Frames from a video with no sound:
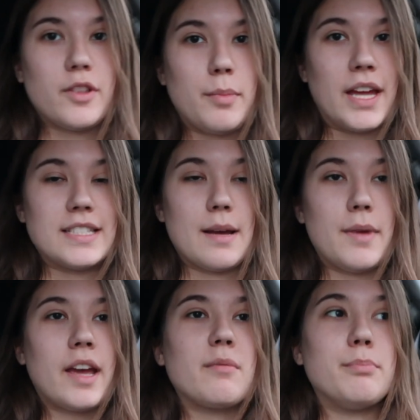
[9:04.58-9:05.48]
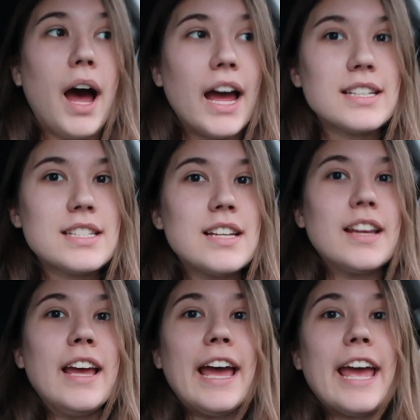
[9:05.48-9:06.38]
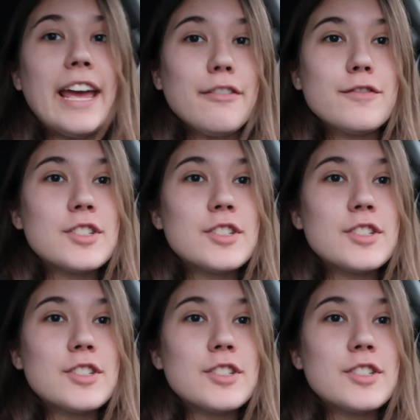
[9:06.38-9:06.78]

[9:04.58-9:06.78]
the pandemic, but if